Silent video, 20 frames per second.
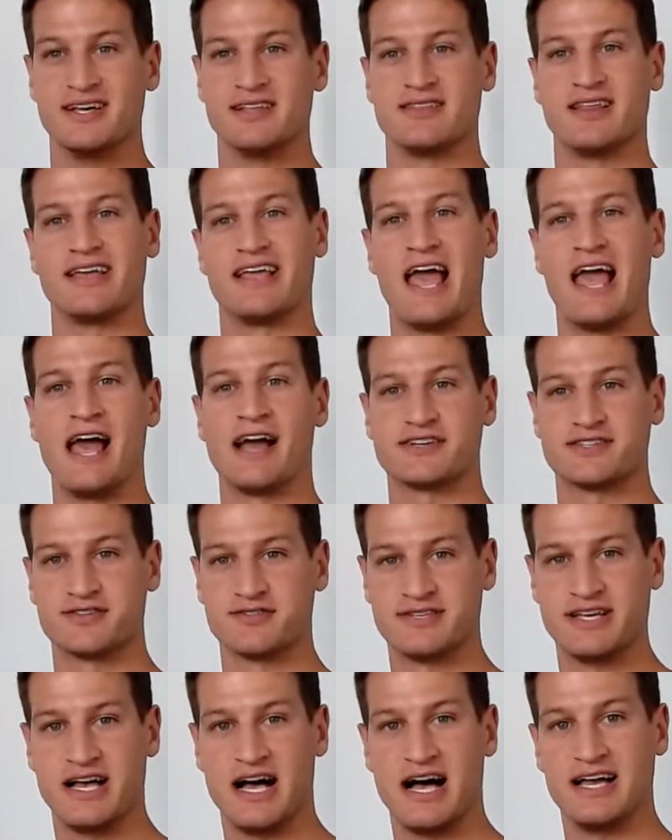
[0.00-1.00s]
like
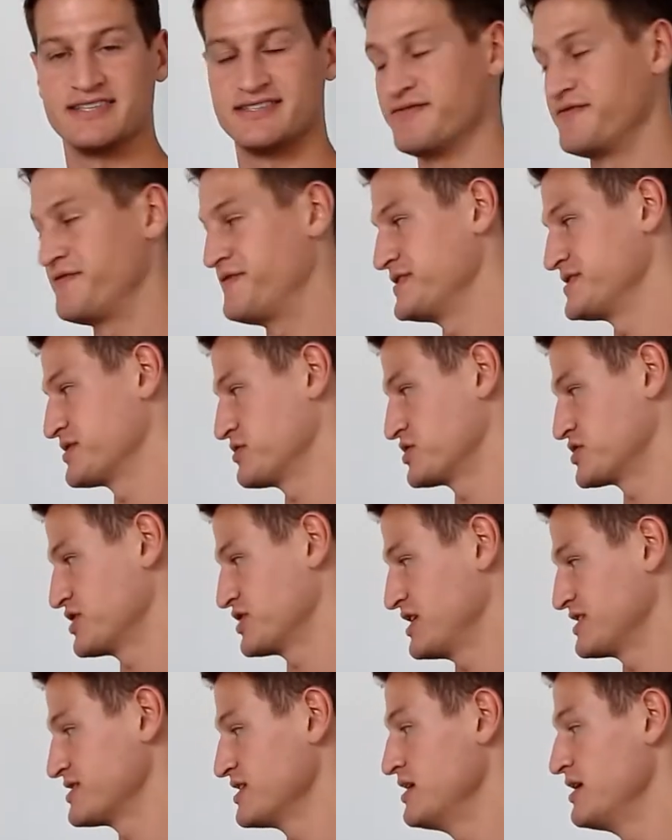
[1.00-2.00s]
exercise and physical
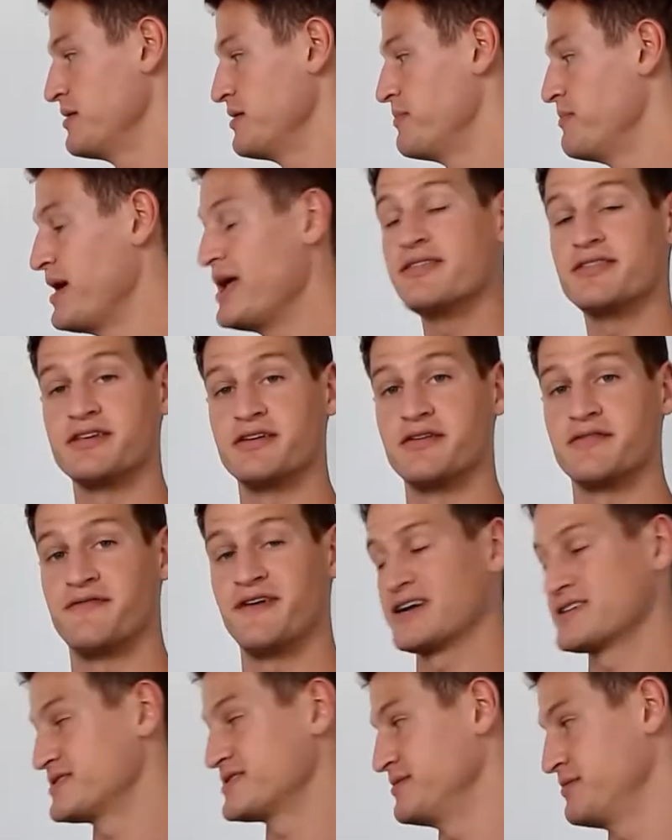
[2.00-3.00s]
stress mainly
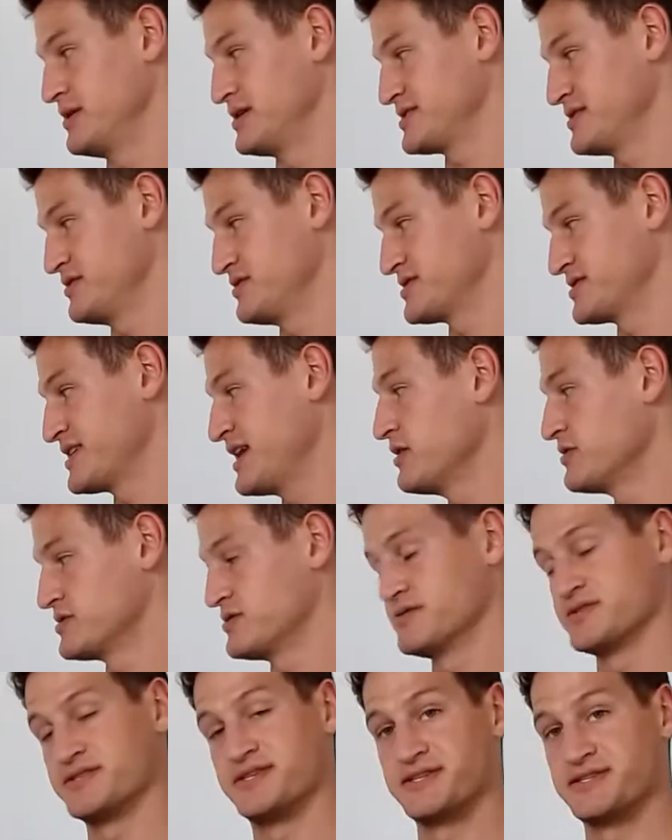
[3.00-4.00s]
affects the
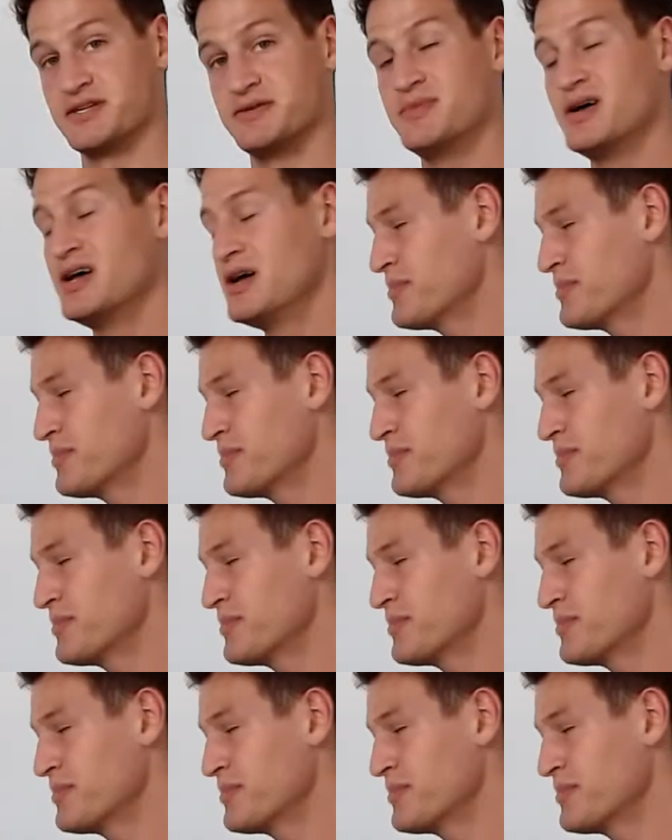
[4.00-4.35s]
musculoskeletal system,